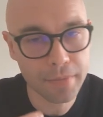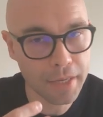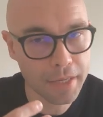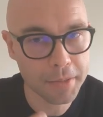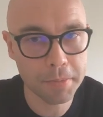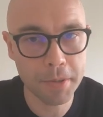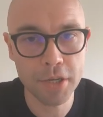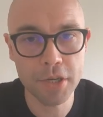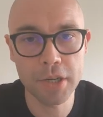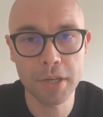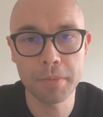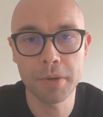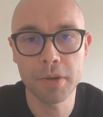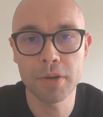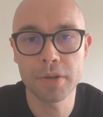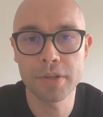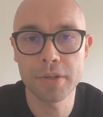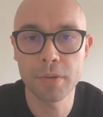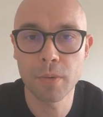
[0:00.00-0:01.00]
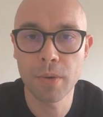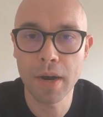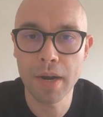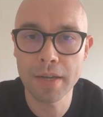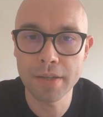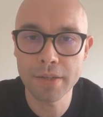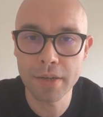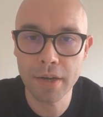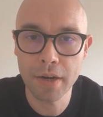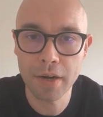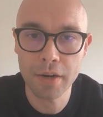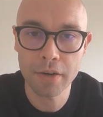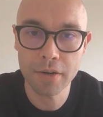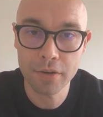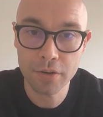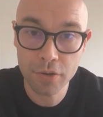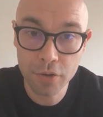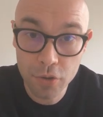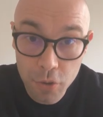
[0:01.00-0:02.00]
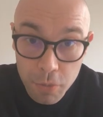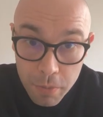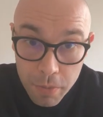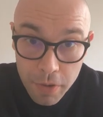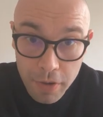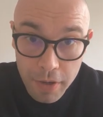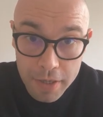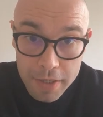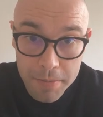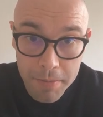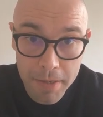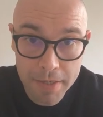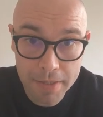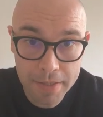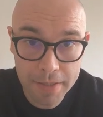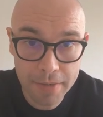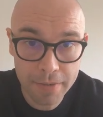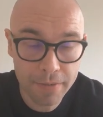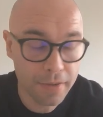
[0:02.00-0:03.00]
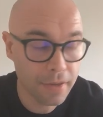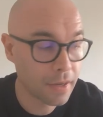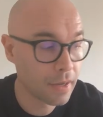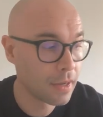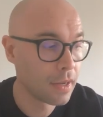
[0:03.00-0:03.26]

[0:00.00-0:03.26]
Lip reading: especially because the wines are super expensive,